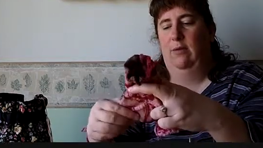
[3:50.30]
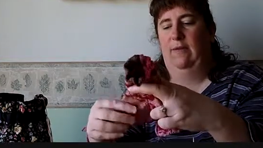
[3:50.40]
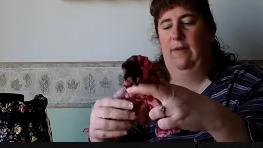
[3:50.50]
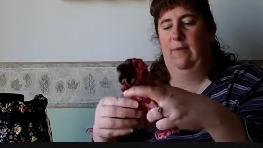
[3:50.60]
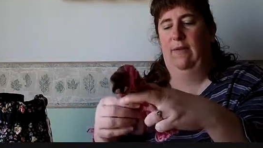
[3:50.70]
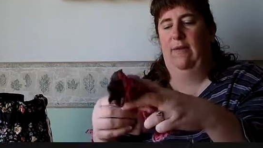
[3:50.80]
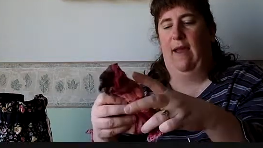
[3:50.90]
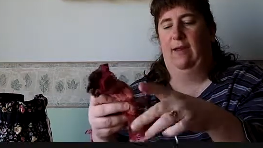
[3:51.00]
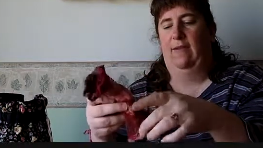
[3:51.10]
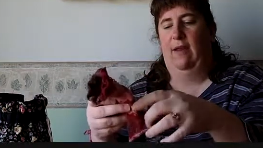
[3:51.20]
we'll see when the
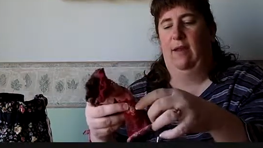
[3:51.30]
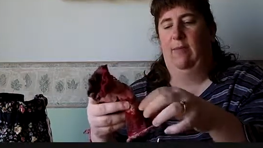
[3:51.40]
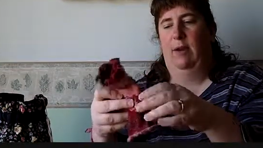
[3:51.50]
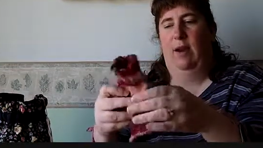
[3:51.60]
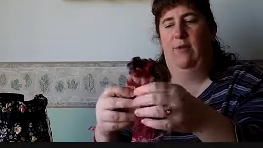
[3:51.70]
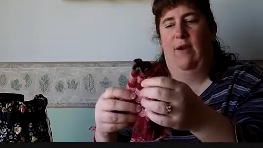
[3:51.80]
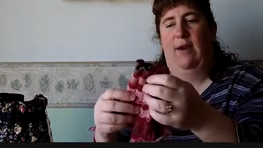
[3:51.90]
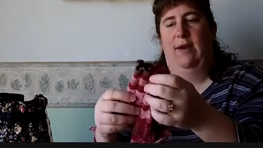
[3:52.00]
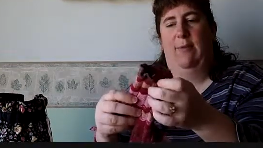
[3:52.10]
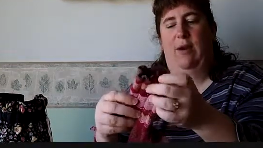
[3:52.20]
sock's done, but I
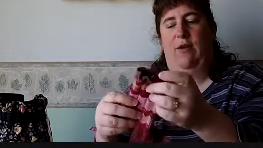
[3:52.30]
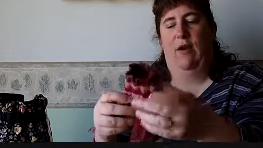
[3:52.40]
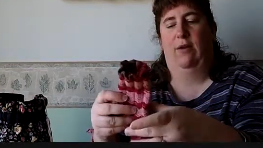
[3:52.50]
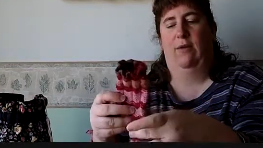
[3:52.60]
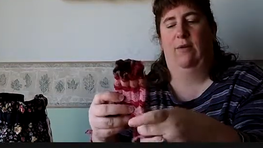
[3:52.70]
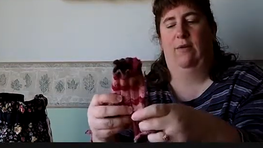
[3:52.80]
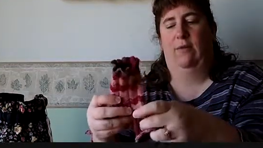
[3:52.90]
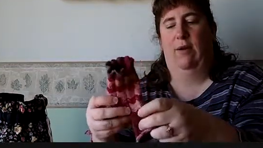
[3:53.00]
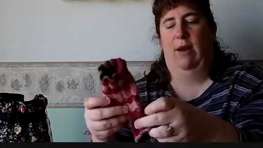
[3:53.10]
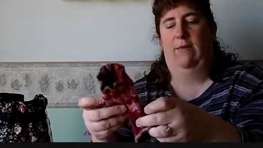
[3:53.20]
tried it on my daughter
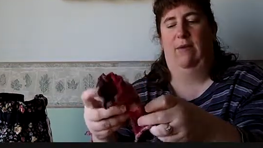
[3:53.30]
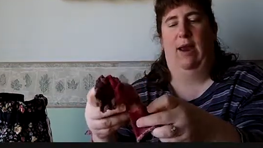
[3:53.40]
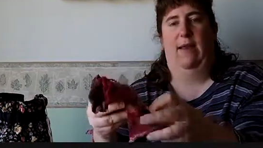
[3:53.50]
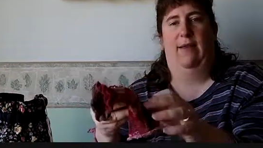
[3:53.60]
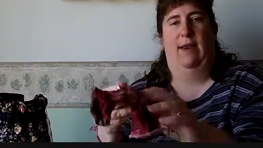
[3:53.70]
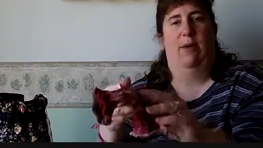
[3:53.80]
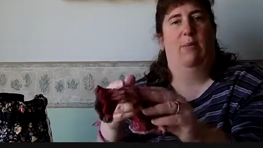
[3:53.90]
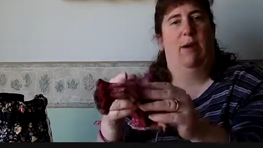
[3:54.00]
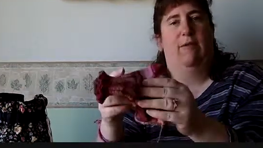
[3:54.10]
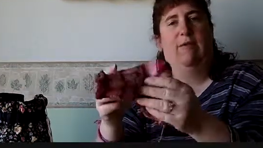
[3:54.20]
right after I had the heel
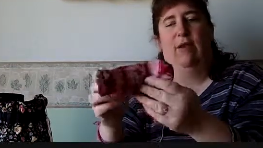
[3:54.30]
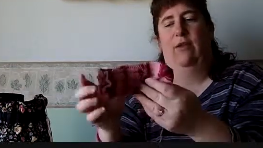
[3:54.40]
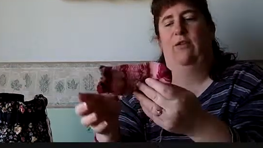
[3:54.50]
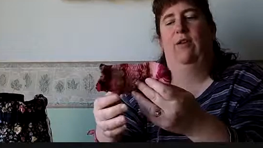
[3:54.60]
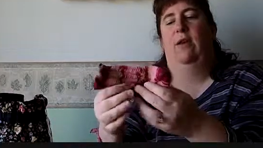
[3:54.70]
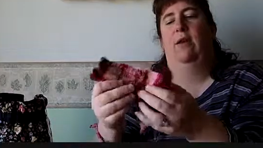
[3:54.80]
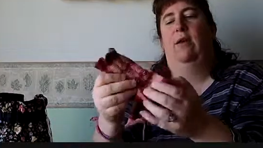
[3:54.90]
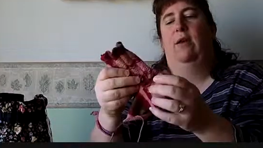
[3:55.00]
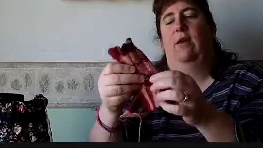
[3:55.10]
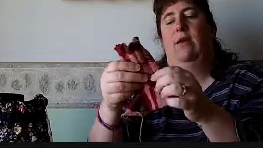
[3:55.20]
part finished, and
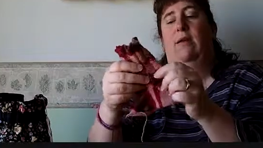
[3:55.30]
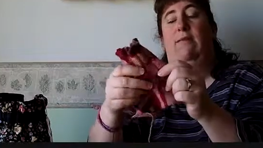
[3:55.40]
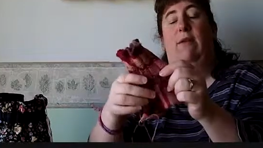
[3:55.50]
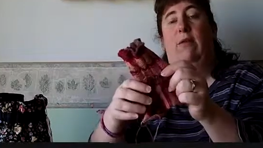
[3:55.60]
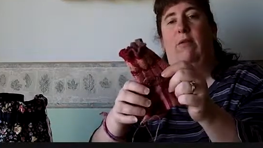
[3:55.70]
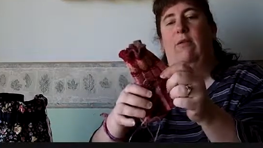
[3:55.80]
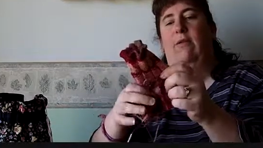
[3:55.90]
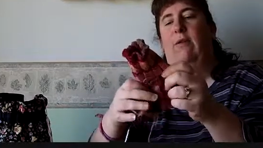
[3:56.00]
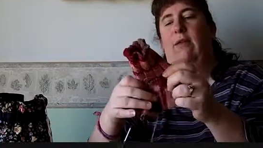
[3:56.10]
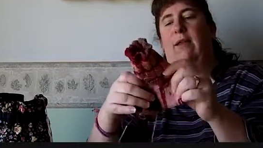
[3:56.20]
it did fit her,
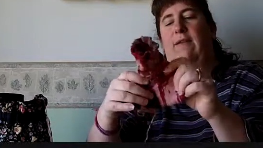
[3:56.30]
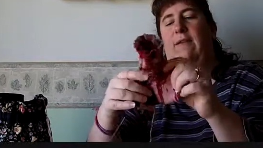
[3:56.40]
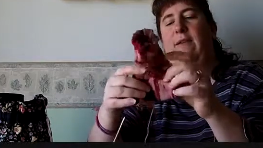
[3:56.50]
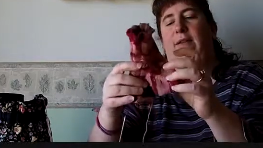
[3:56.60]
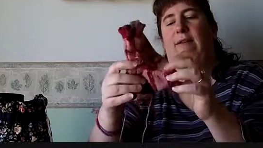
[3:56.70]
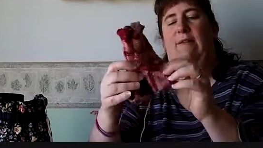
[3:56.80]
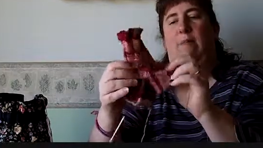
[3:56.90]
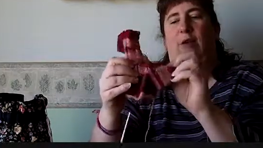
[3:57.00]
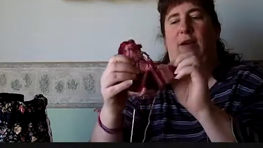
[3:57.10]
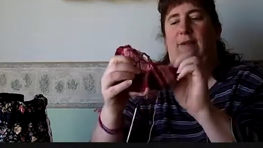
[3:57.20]
so that's at least a
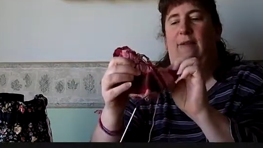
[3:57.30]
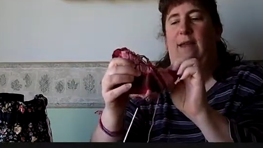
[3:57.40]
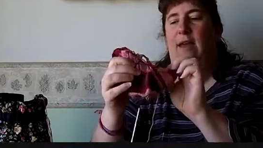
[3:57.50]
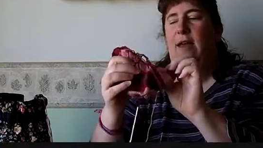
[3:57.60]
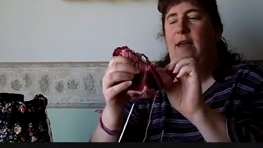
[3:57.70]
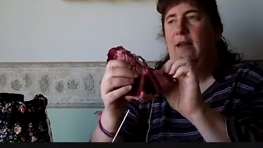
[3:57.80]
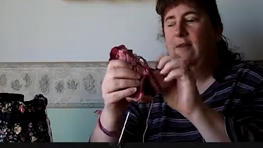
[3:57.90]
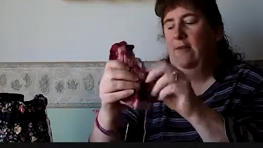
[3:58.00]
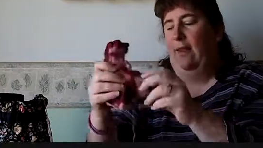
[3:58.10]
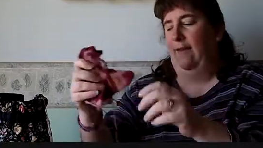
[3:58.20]
plus.
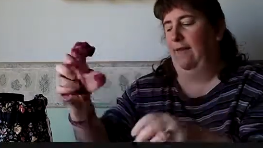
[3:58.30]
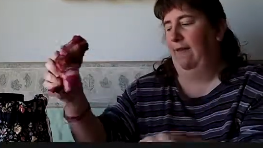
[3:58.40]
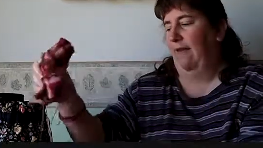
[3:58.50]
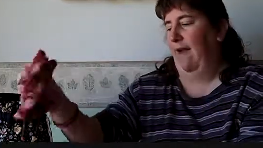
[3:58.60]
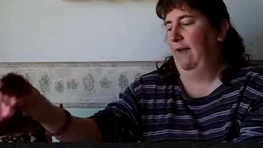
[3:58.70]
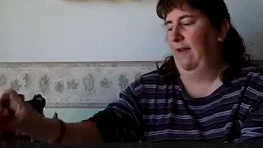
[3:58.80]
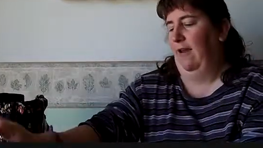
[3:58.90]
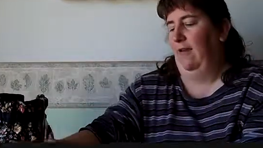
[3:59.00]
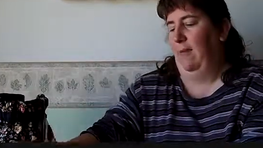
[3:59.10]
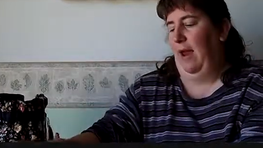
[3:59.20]
So that's the sock
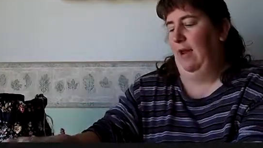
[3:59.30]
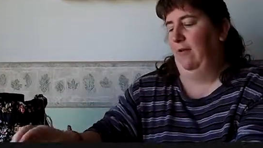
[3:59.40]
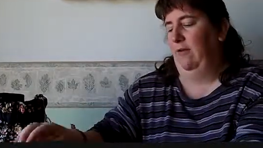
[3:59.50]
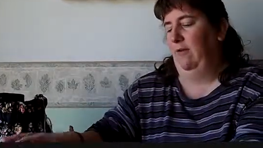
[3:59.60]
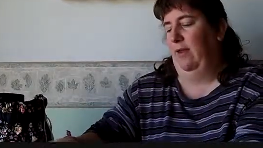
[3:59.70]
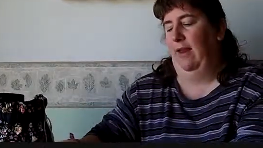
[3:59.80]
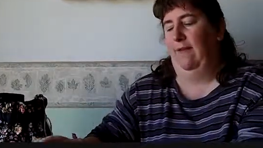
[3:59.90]
there. The pattern for